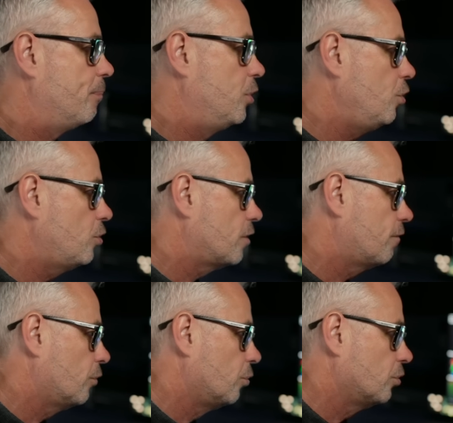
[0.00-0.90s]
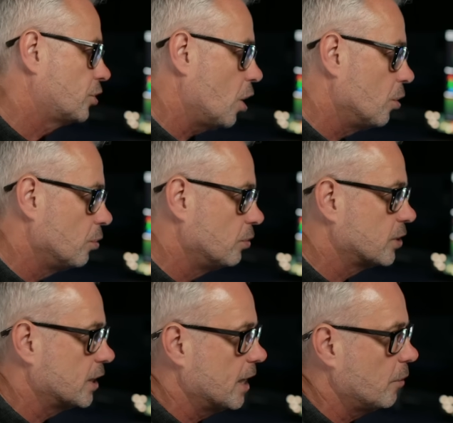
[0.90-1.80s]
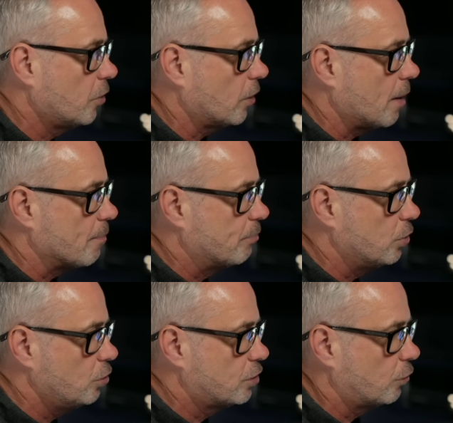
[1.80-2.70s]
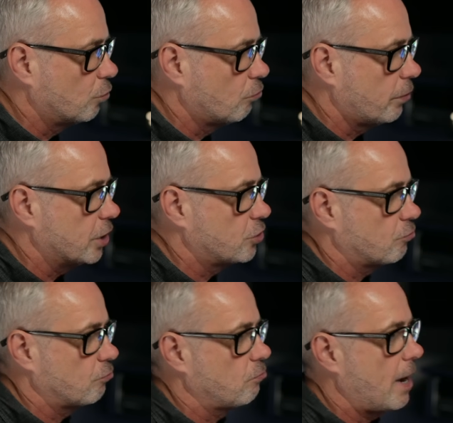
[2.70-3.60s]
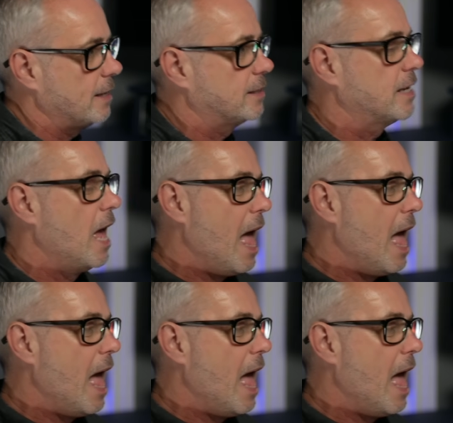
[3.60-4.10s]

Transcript: beautiful tones in here. We've got that beautiful rich reds.